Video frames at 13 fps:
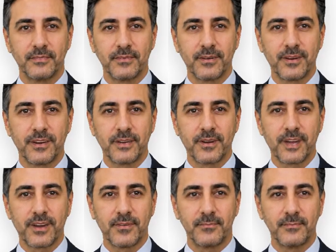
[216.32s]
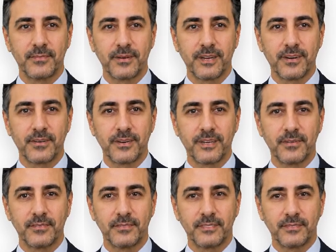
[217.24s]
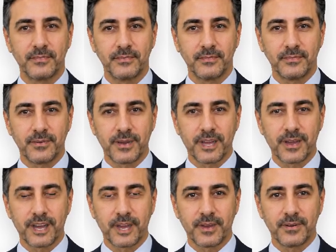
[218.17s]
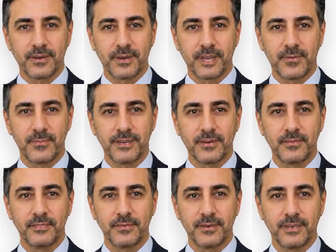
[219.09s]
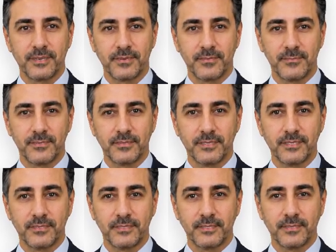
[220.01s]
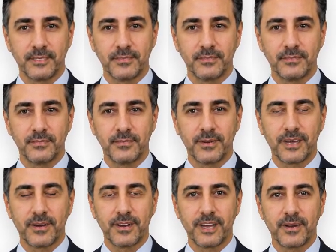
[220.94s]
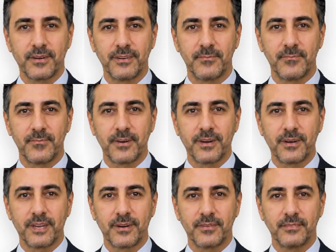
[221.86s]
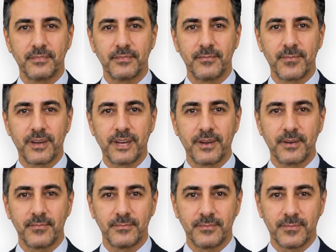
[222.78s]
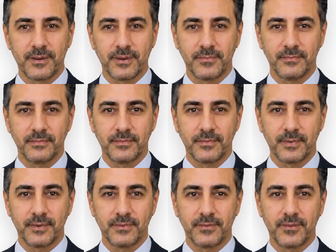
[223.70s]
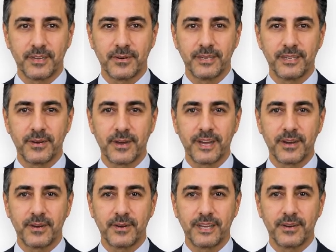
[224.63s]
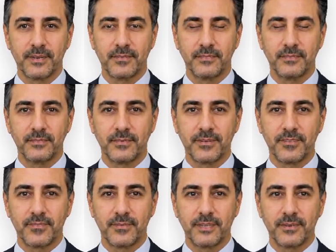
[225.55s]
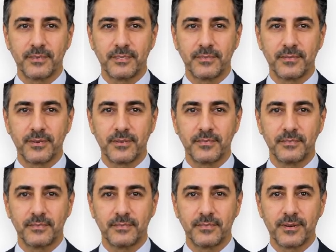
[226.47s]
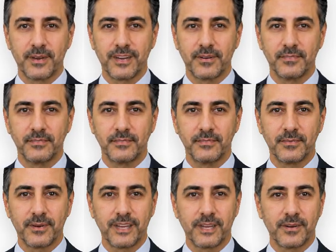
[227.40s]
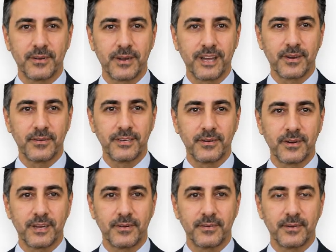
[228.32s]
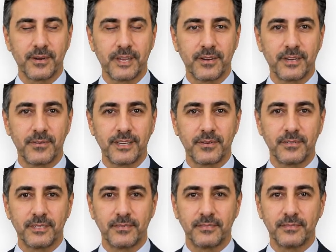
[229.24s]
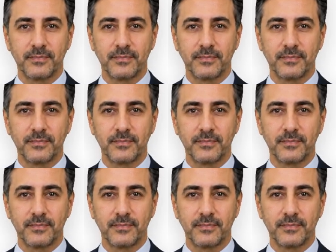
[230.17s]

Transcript: This is the checkpoint that matters. Nothing goes into a plan without passing through you. And here's the tip from the written guide, because it trips people up: don't fight the extraction later. If something is wrong, fix it now, at this step before generating plans.